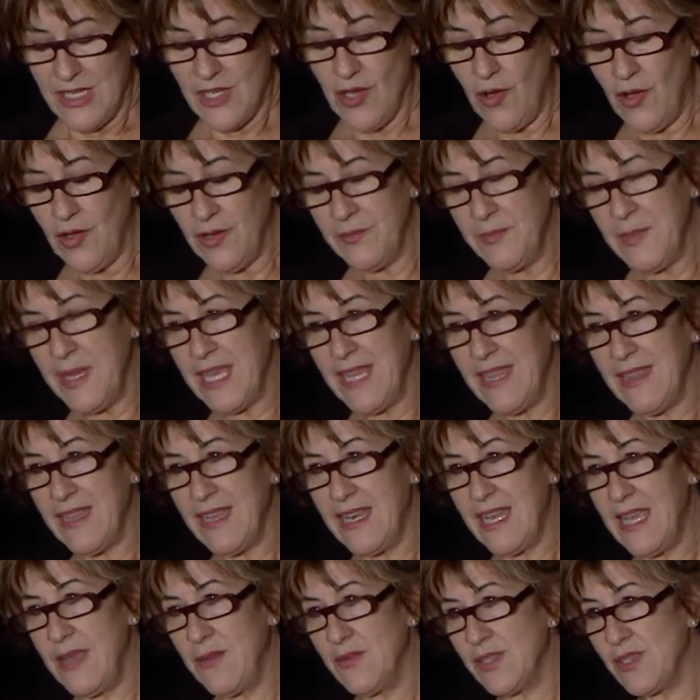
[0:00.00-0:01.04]
told me
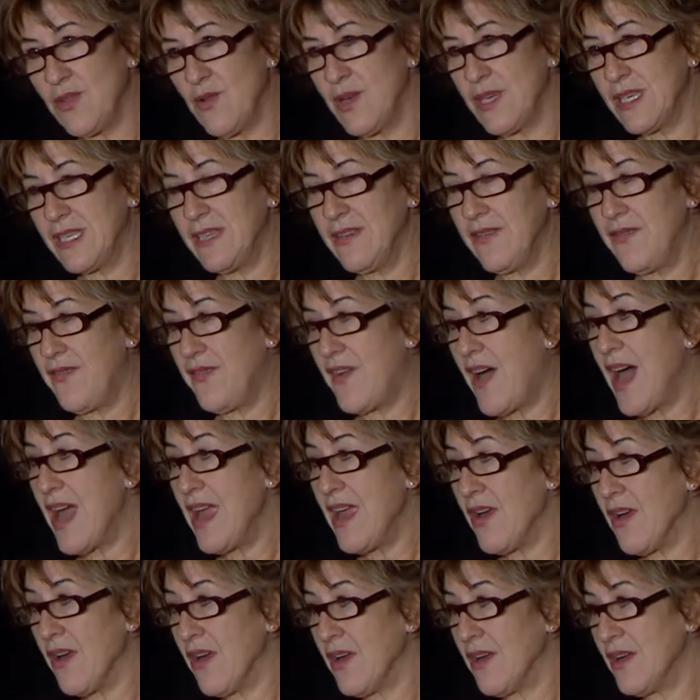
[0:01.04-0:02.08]
that he was going to
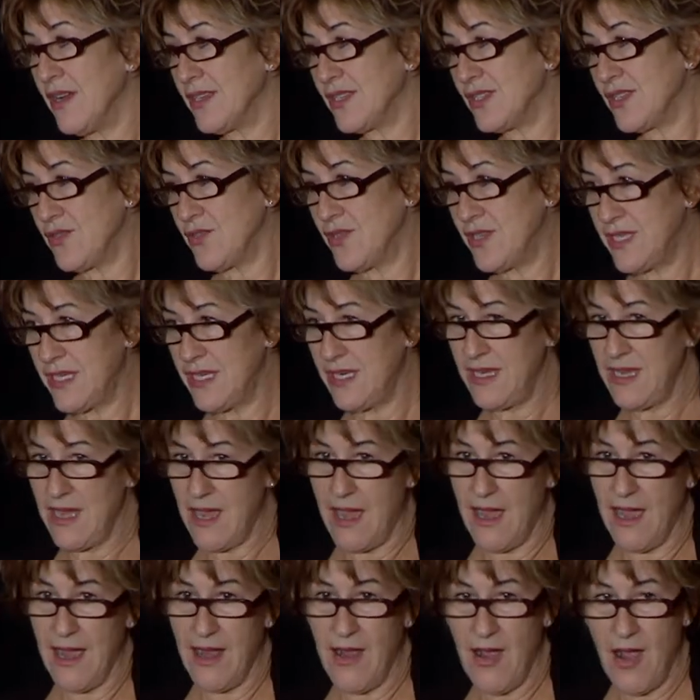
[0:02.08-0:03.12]
fire a certain
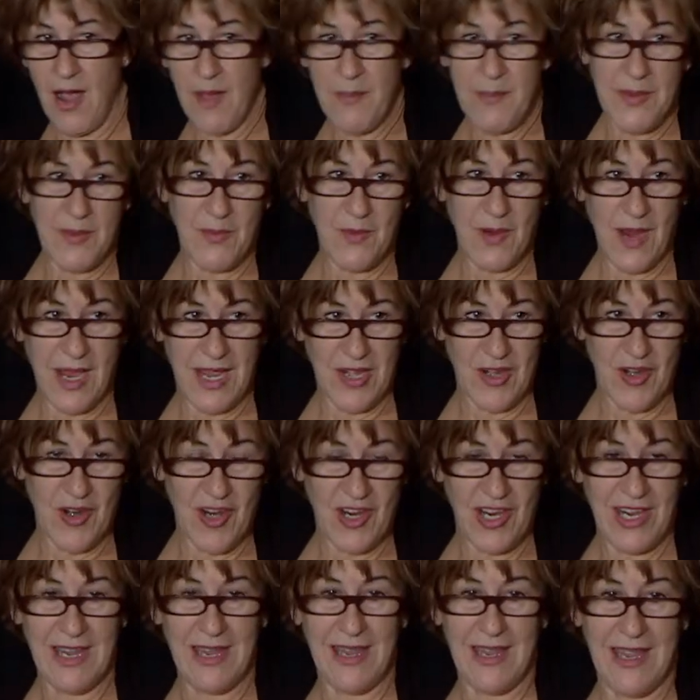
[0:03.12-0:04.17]
young
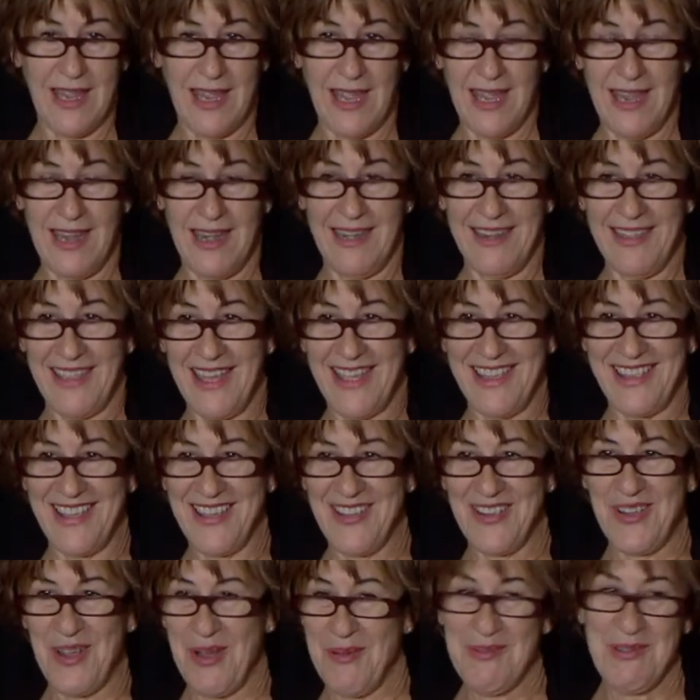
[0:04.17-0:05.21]
copywriter. And that
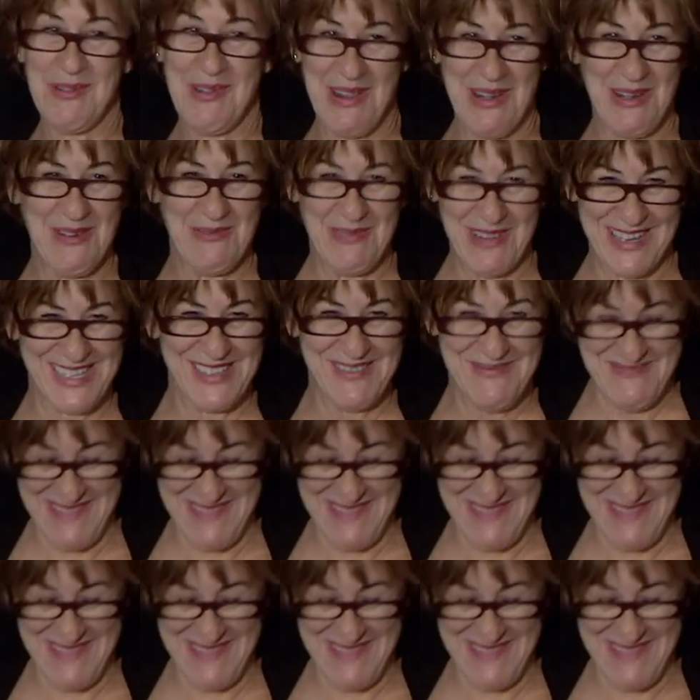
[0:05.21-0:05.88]
young copywriter wasn't